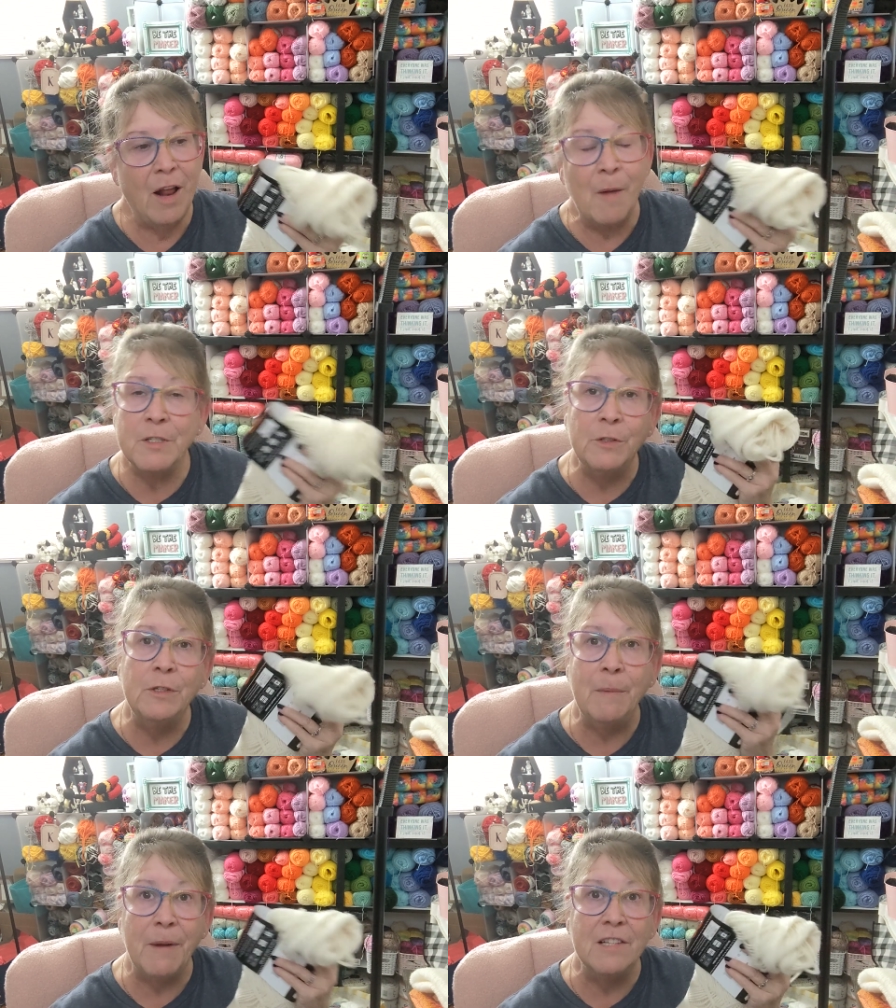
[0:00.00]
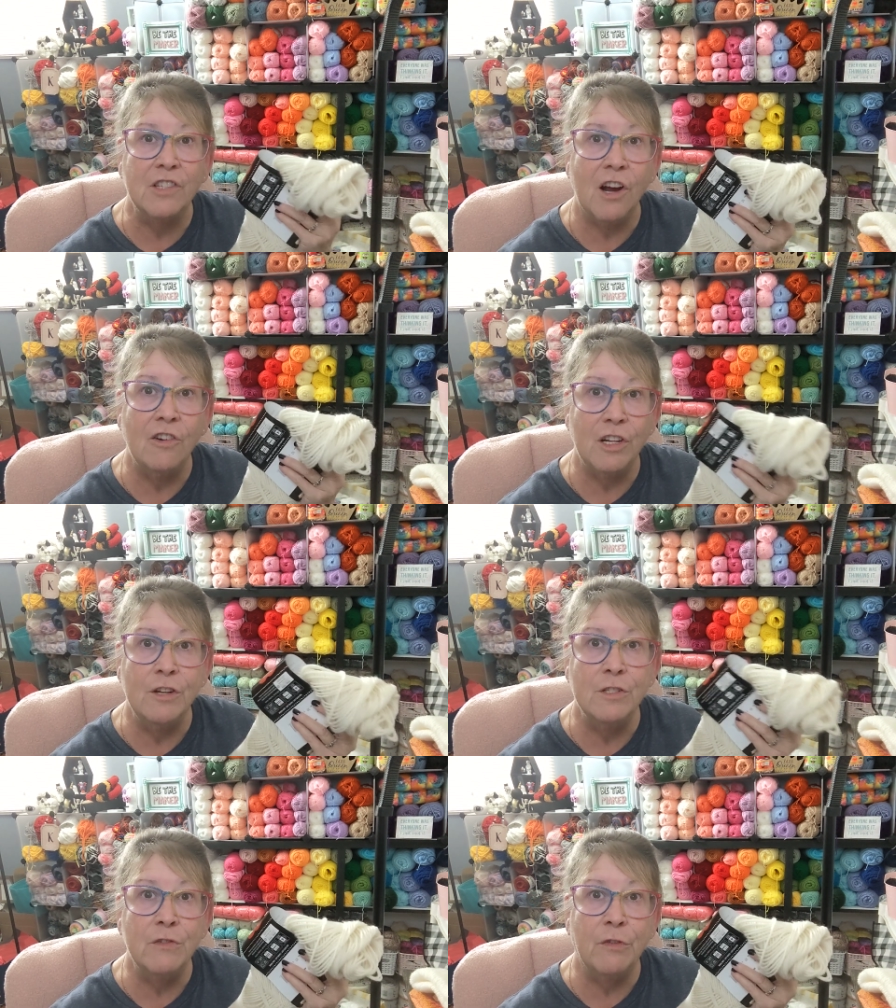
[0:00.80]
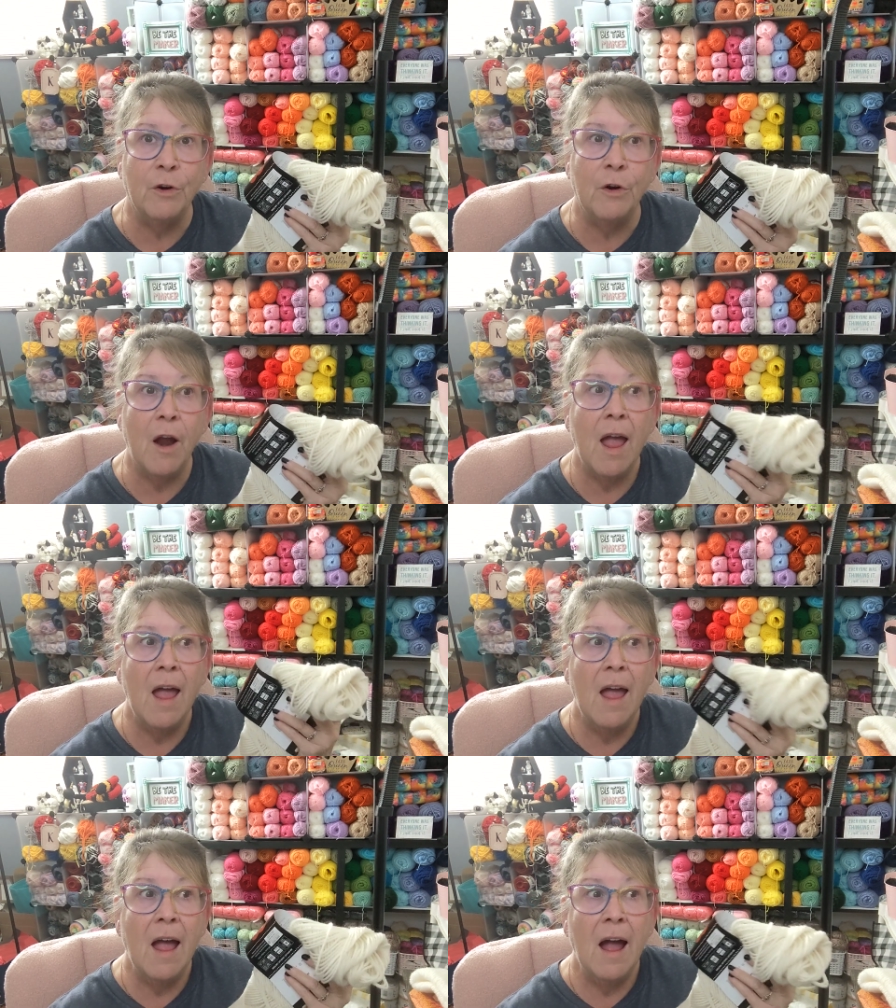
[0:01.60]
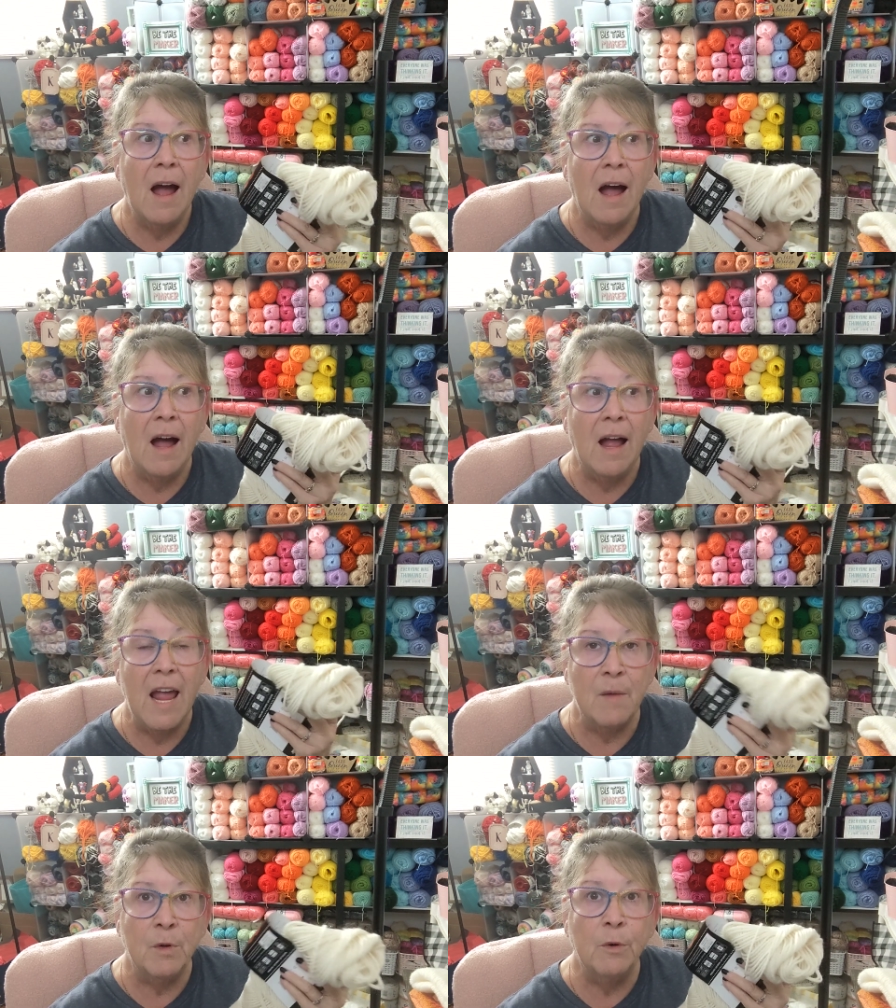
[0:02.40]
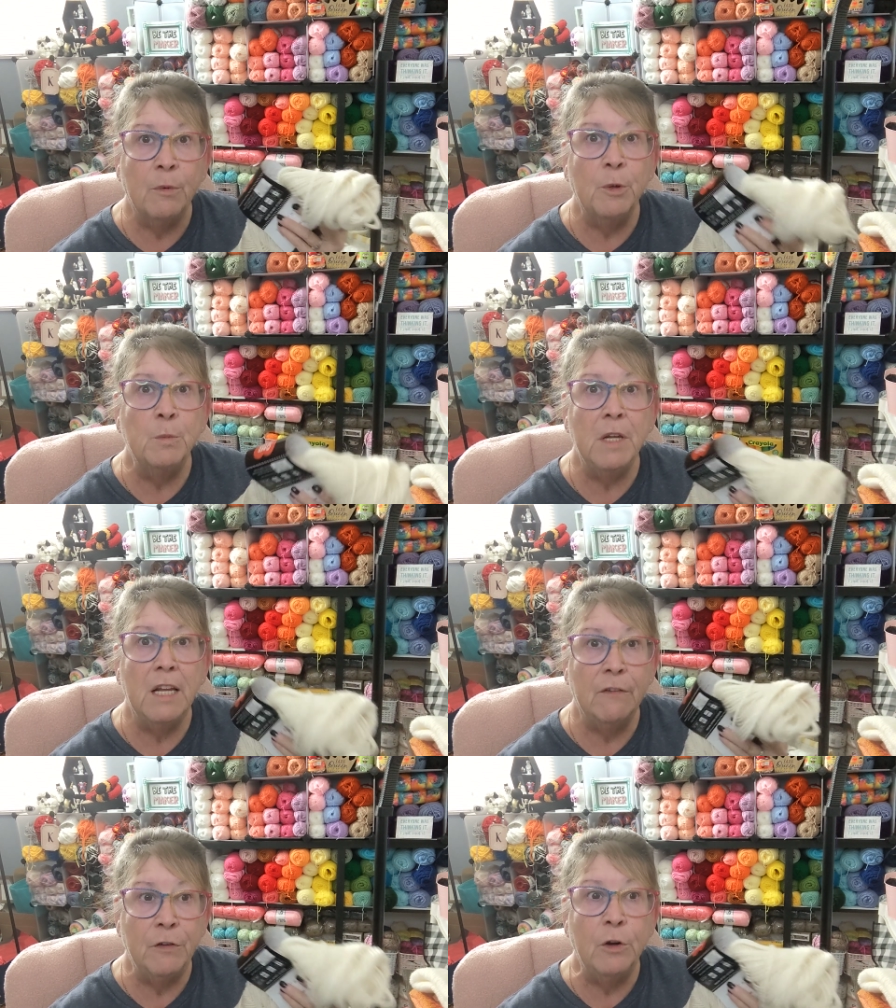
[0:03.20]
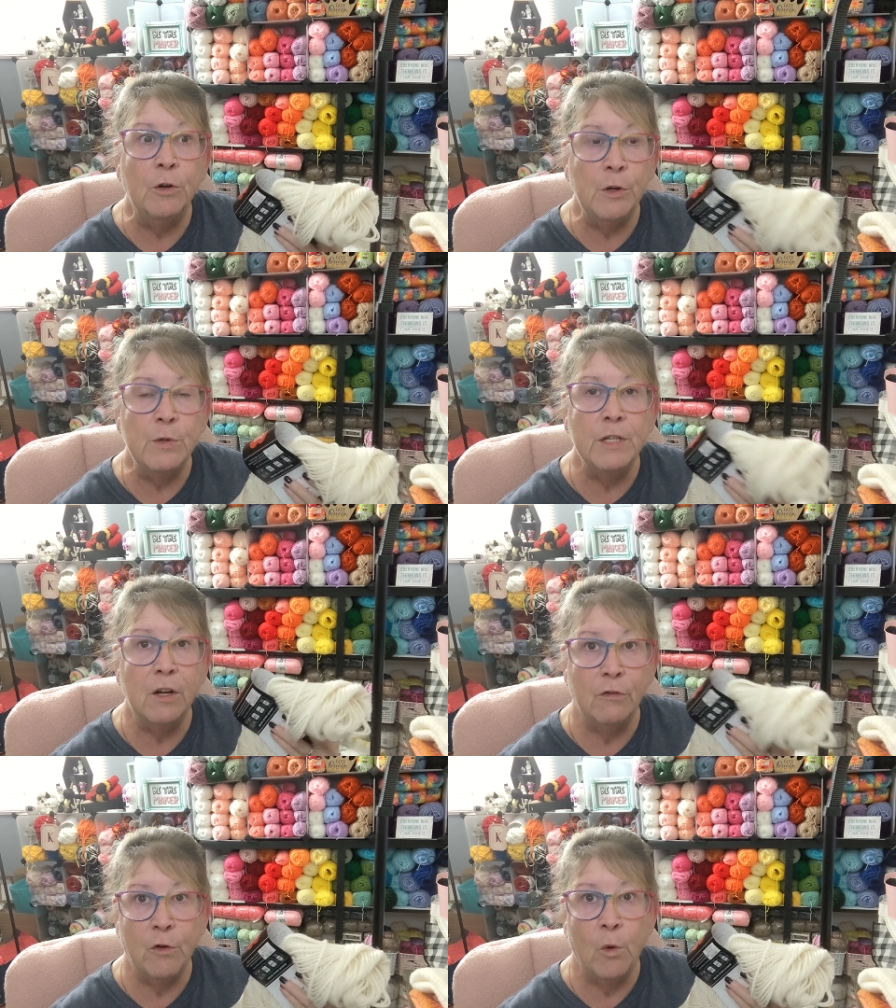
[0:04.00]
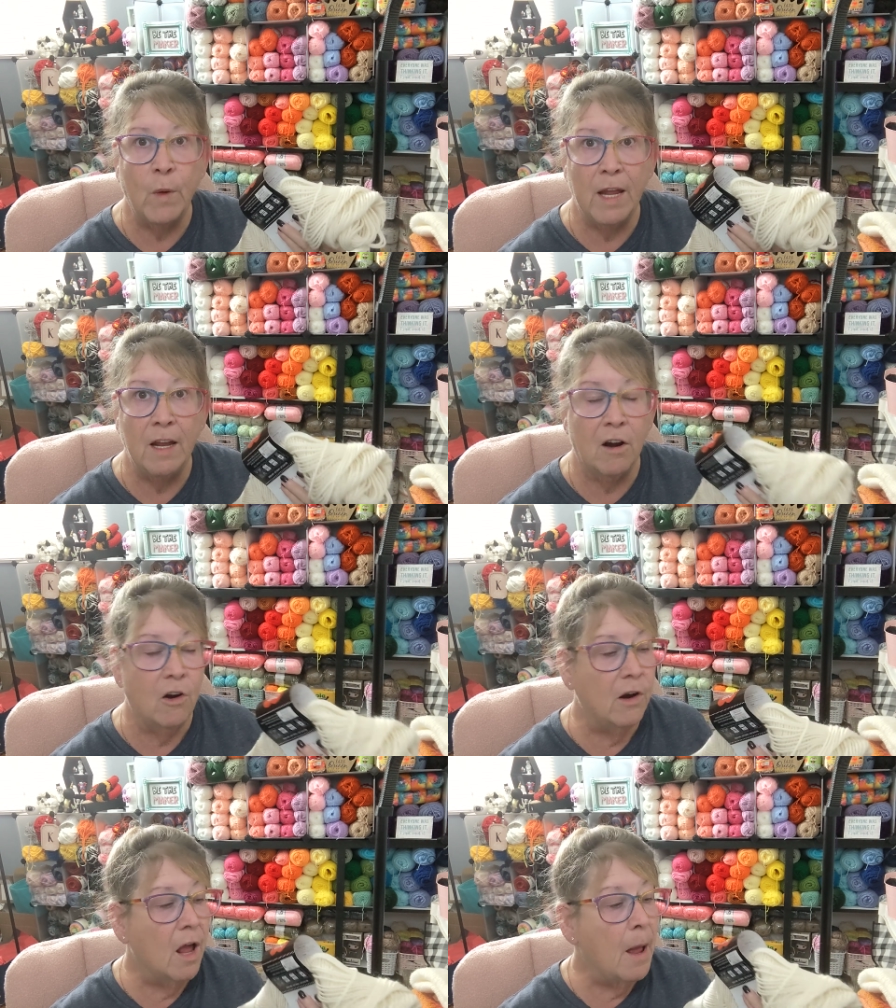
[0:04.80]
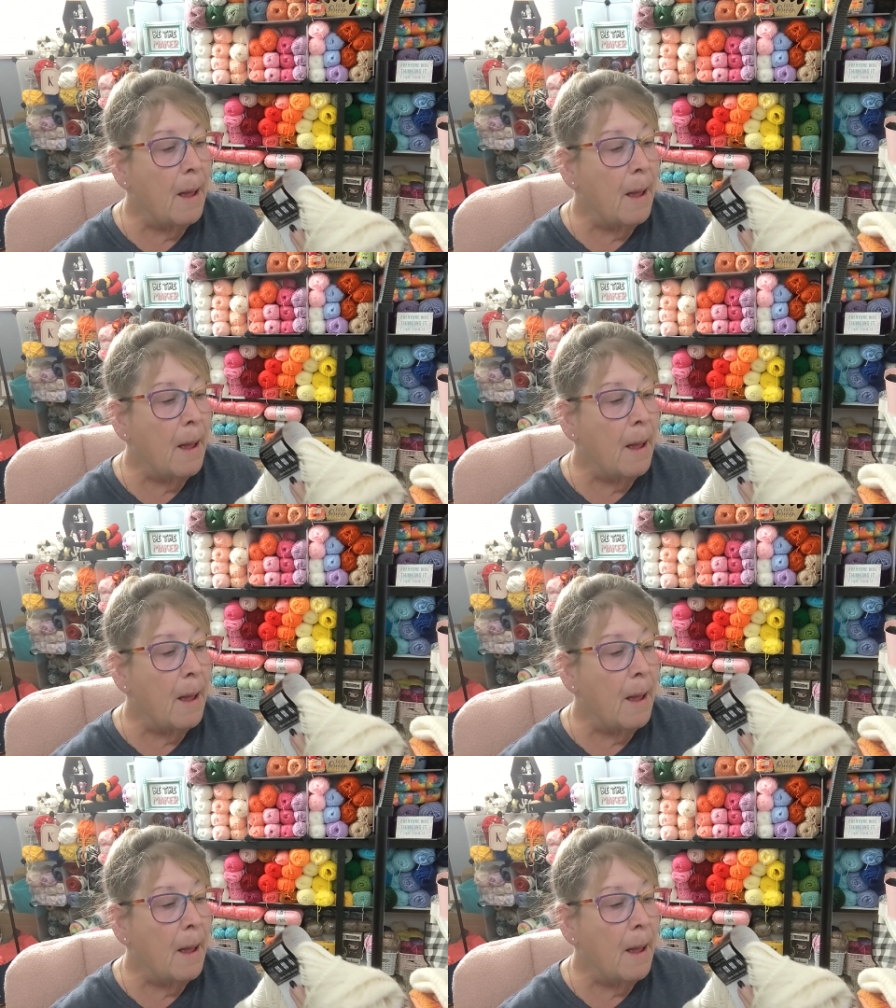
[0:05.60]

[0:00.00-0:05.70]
Absolutely best yarn to use for uh, amigurumi if you're using a four-weight yarn.